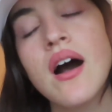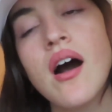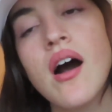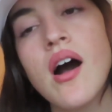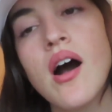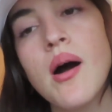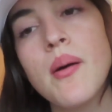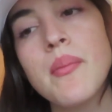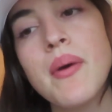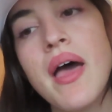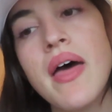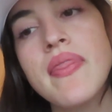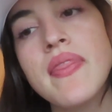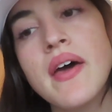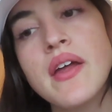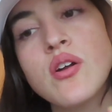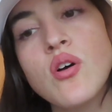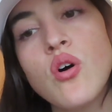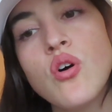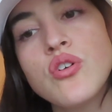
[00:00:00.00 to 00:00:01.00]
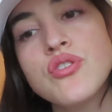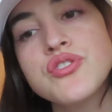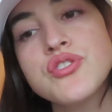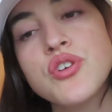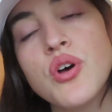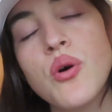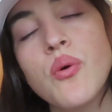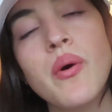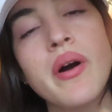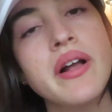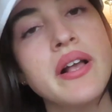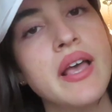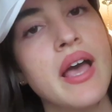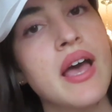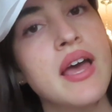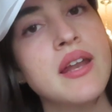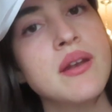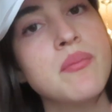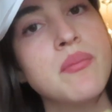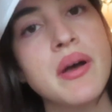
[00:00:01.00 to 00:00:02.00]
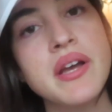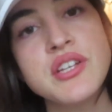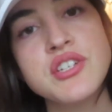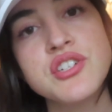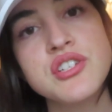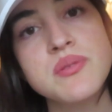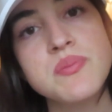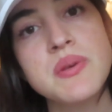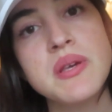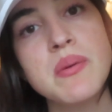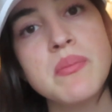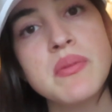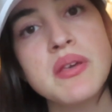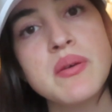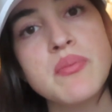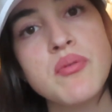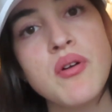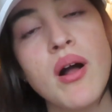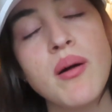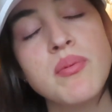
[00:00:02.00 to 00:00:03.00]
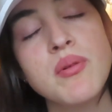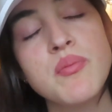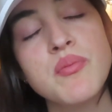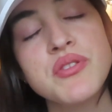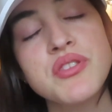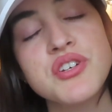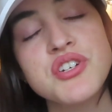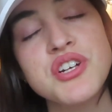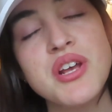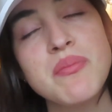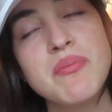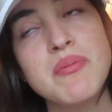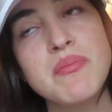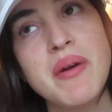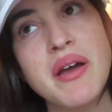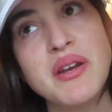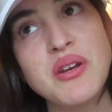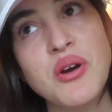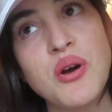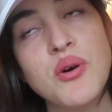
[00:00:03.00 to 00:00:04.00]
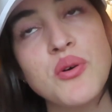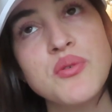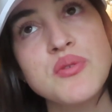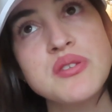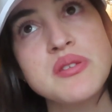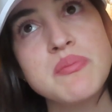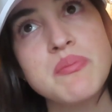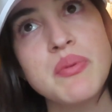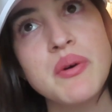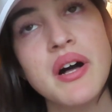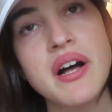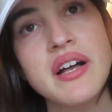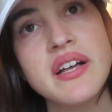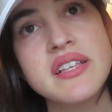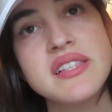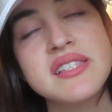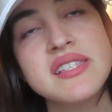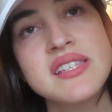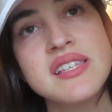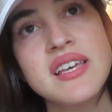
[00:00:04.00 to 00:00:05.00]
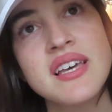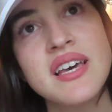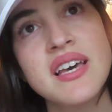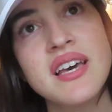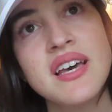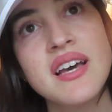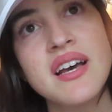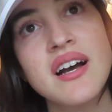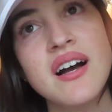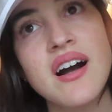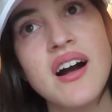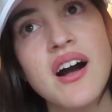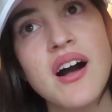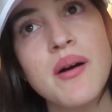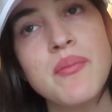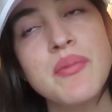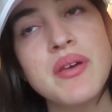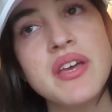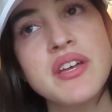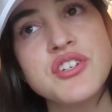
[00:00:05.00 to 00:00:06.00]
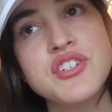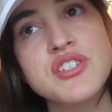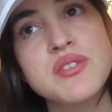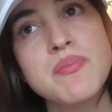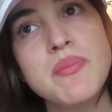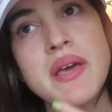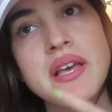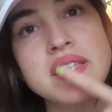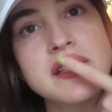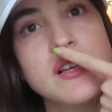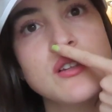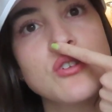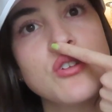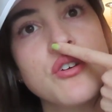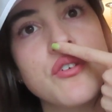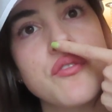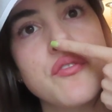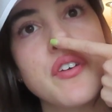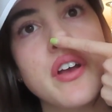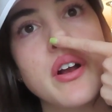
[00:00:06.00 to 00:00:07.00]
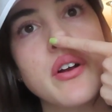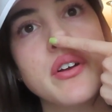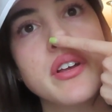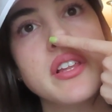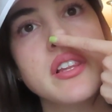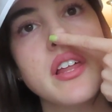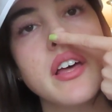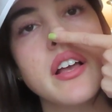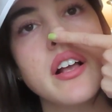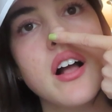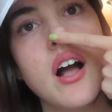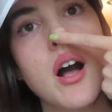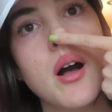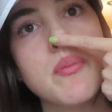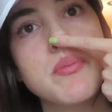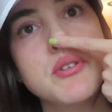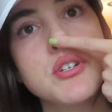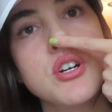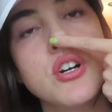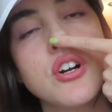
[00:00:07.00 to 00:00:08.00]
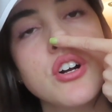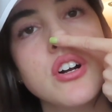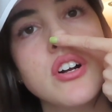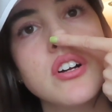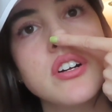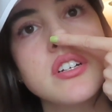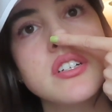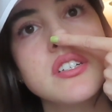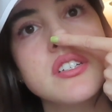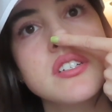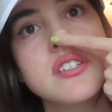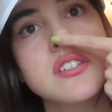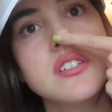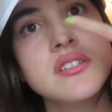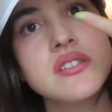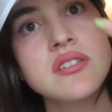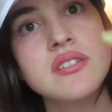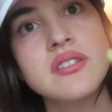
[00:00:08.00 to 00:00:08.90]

And then also, again, might just be a me problem with the shape of my nose, but it just makes it look very like upturned